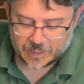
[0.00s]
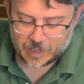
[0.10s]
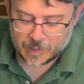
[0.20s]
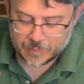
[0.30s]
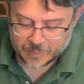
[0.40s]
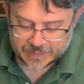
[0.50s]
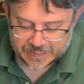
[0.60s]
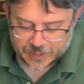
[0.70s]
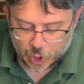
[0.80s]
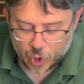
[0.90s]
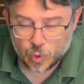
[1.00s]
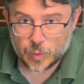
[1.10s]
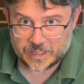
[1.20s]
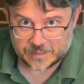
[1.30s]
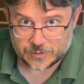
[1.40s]
I mean, it's
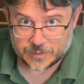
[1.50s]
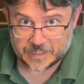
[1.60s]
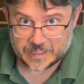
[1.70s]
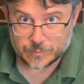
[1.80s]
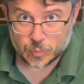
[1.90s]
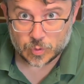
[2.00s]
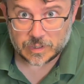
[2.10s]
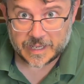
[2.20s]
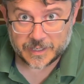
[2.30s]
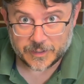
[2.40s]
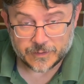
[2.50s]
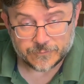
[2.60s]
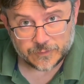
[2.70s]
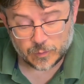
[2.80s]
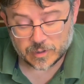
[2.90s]
always going to get more light on the
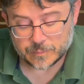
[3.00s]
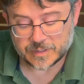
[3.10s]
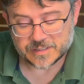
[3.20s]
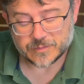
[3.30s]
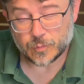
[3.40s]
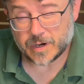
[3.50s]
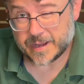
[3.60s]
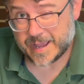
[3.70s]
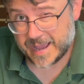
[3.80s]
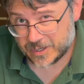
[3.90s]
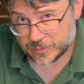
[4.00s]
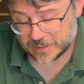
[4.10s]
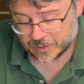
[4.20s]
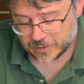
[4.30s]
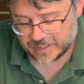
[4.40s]
floor because of where I
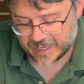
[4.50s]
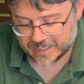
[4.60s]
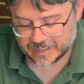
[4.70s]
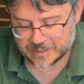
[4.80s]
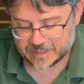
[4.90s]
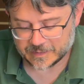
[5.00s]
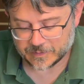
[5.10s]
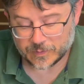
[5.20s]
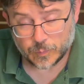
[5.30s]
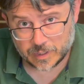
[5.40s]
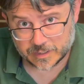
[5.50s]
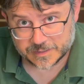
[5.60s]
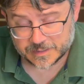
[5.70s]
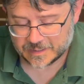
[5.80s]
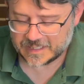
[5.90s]
actually look at it than on the
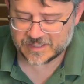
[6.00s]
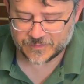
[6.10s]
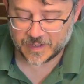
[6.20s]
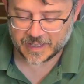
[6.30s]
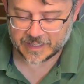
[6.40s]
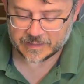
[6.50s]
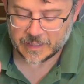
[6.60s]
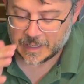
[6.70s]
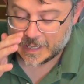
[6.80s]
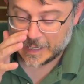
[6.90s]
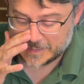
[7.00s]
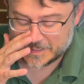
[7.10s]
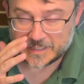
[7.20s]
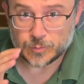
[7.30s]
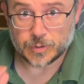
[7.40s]
walls. And that's fine. I
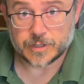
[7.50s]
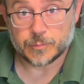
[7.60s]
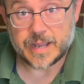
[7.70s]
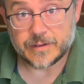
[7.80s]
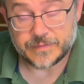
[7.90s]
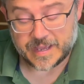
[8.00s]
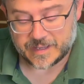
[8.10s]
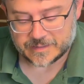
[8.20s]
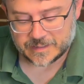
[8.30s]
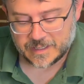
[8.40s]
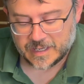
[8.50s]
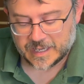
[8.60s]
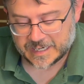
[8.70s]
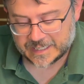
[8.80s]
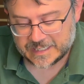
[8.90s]
just need to work around that.
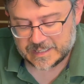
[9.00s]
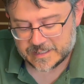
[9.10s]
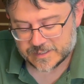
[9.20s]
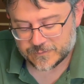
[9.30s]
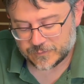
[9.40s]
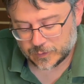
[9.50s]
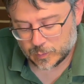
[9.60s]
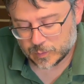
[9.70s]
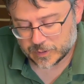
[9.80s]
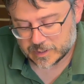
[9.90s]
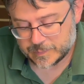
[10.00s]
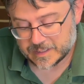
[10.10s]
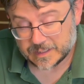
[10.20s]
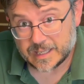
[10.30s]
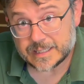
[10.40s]
And I need this floor to be
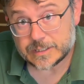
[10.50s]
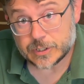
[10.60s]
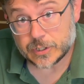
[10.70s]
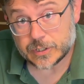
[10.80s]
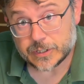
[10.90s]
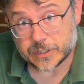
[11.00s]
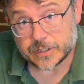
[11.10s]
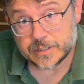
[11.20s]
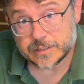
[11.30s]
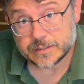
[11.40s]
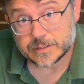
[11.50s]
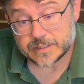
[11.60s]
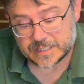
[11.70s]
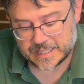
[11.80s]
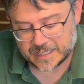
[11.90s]
a lot darker
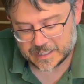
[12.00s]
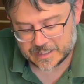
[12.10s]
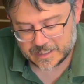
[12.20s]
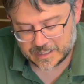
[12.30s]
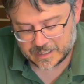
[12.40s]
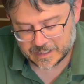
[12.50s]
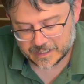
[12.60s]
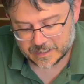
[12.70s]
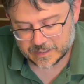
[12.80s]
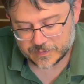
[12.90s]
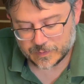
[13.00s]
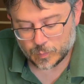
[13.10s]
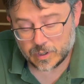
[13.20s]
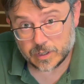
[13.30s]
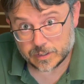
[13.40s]
than the
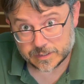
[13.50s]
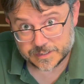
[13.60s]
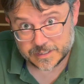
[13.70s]
walls